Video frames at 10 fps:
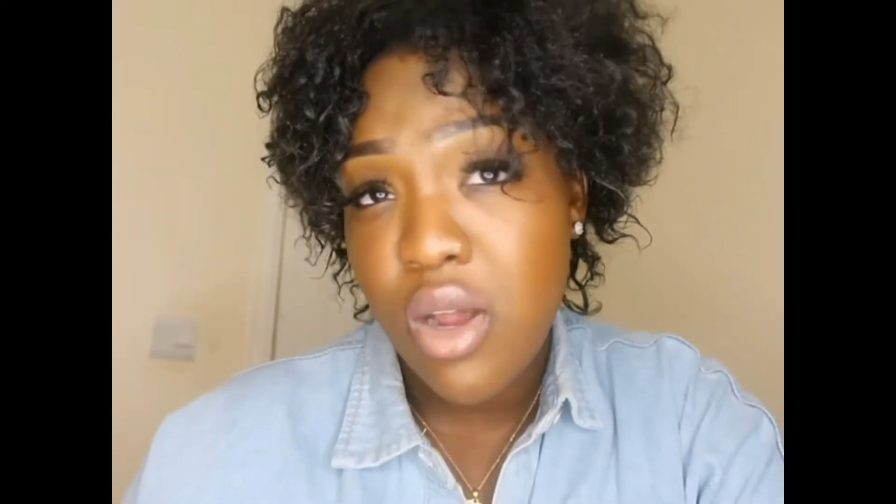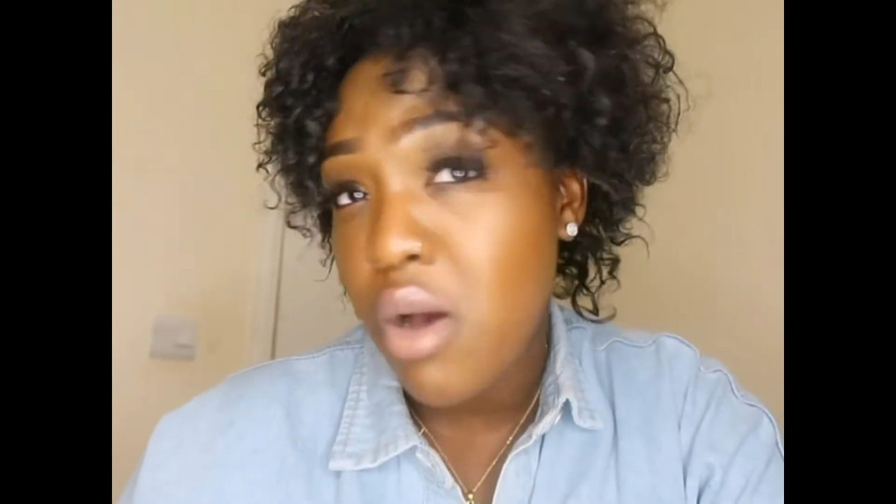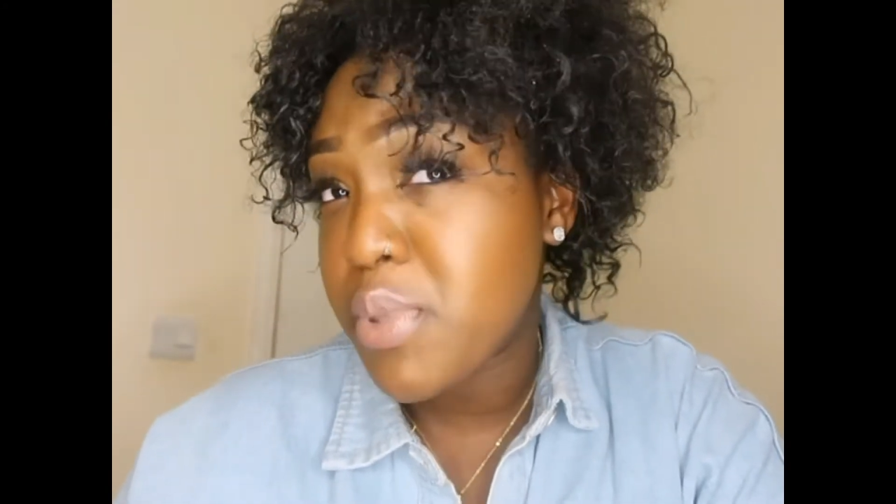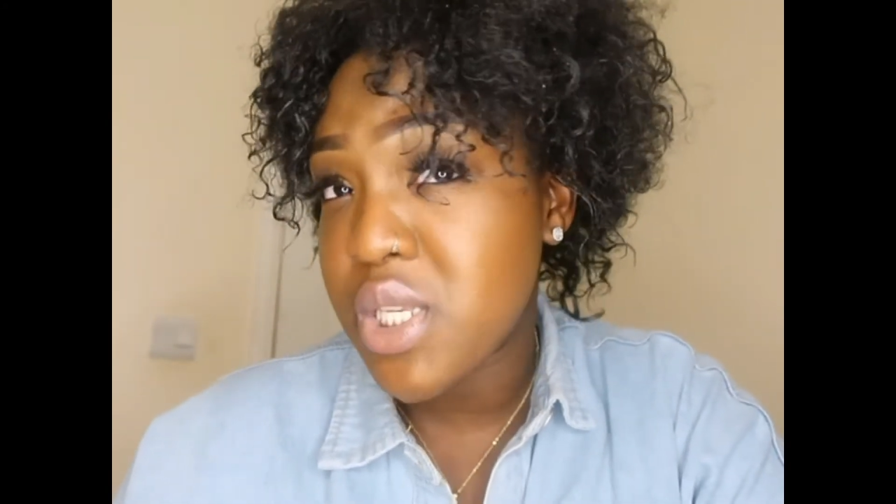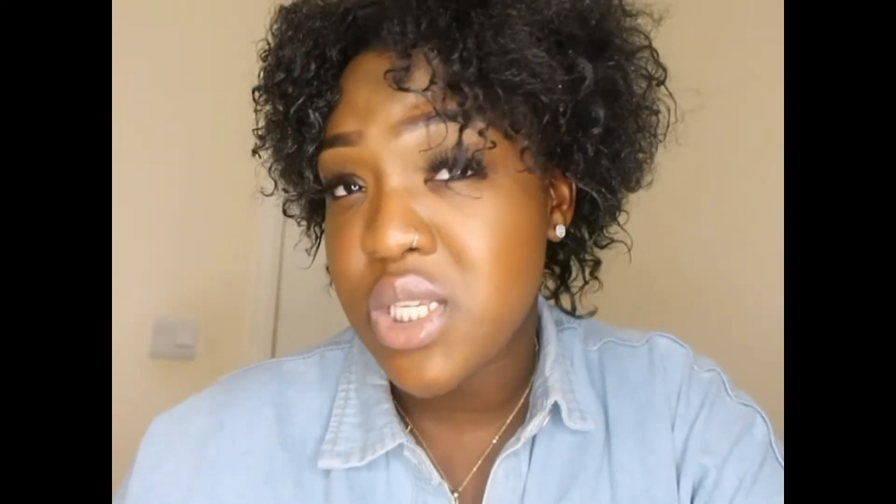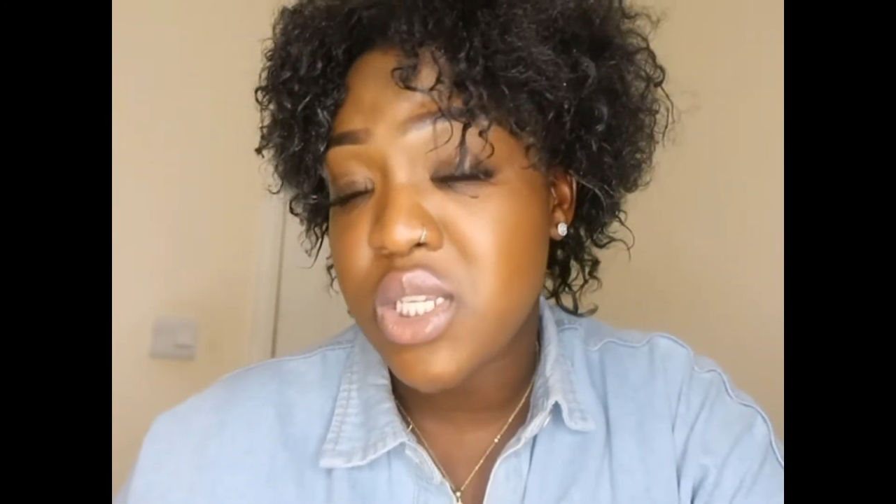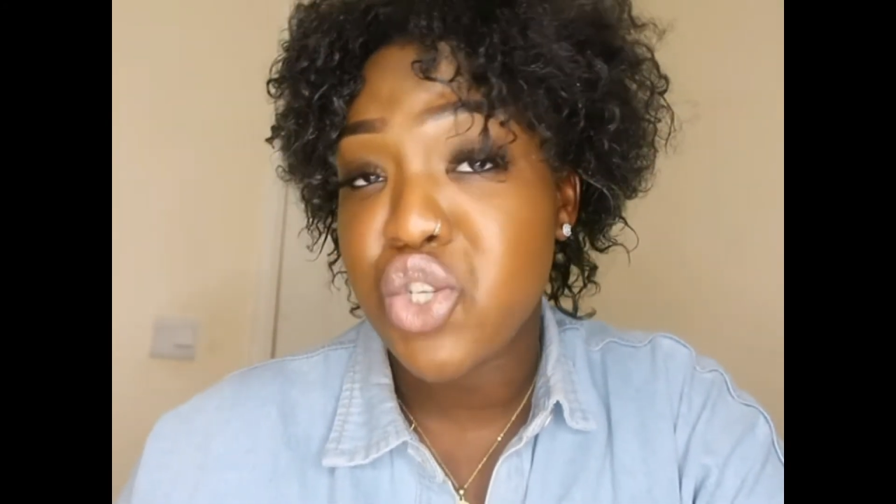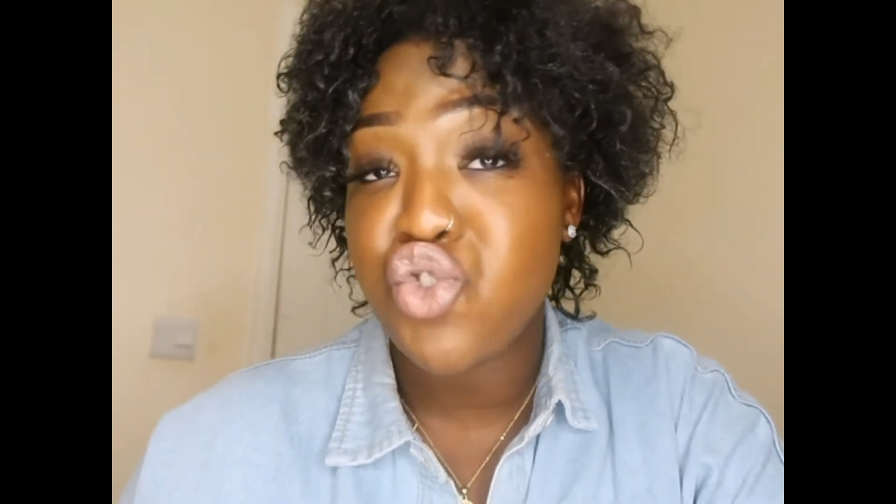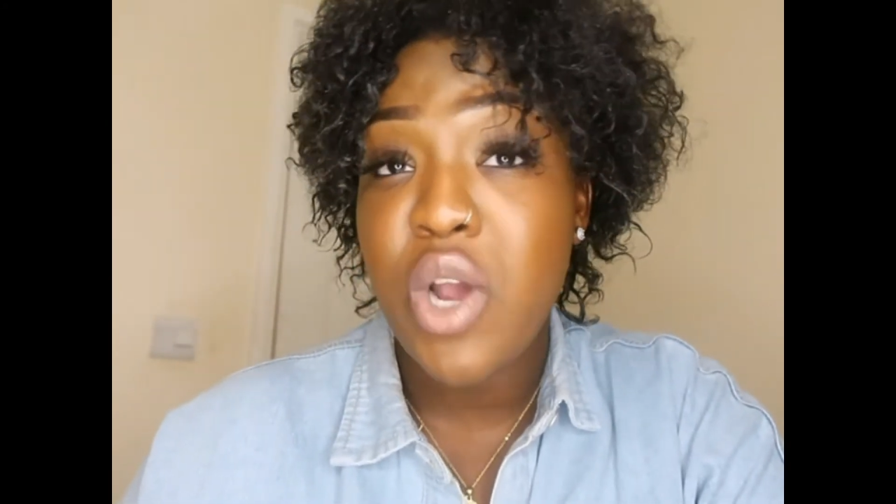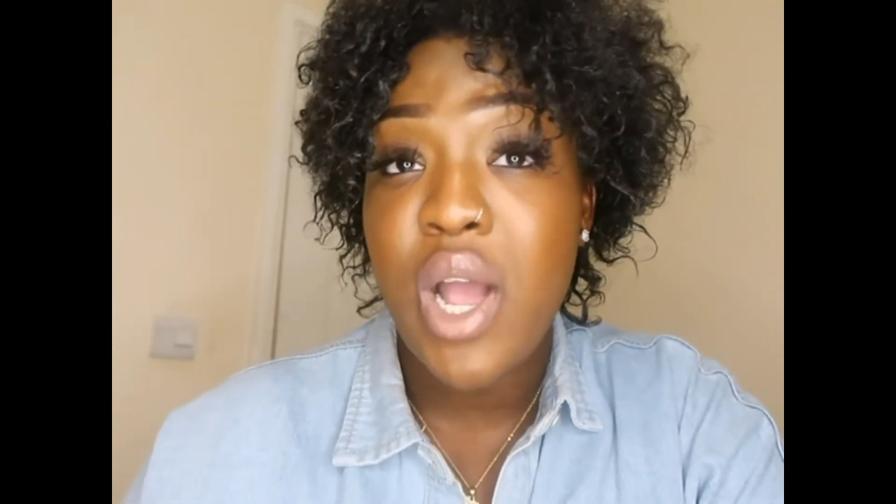opposites
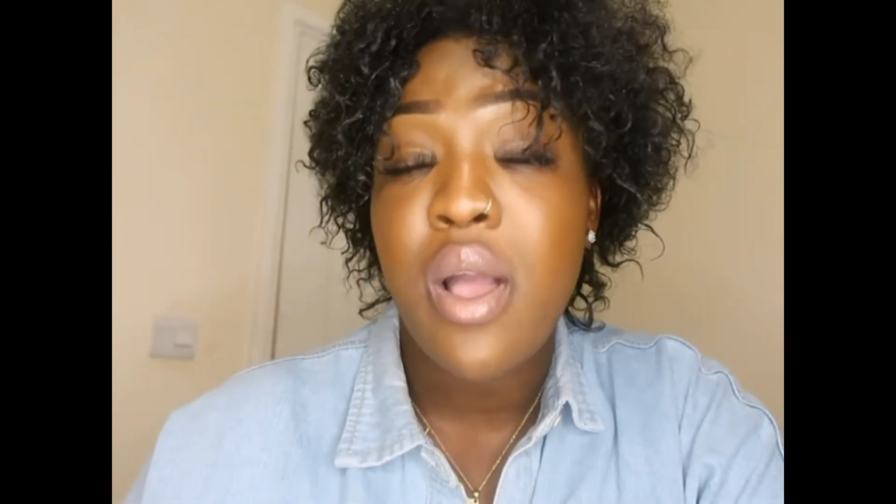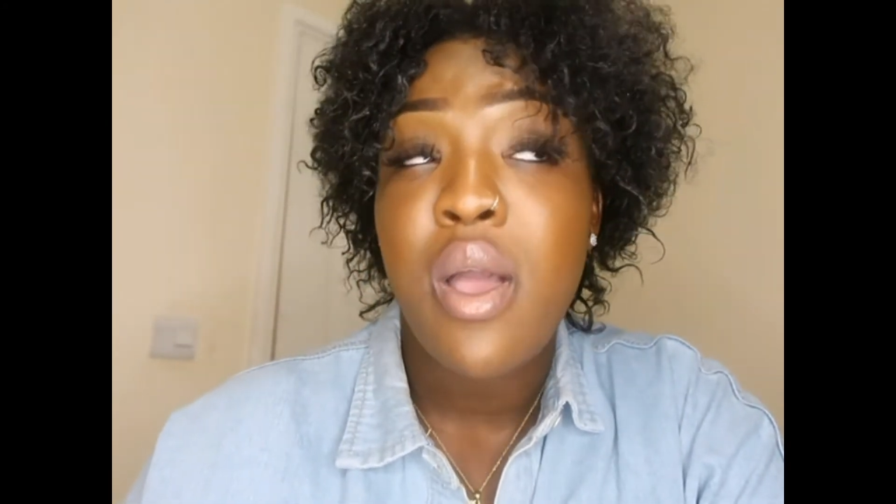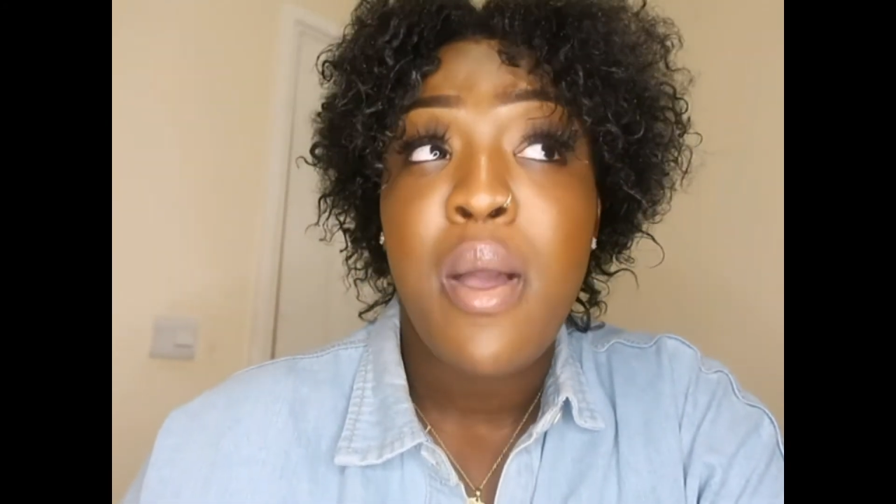attract.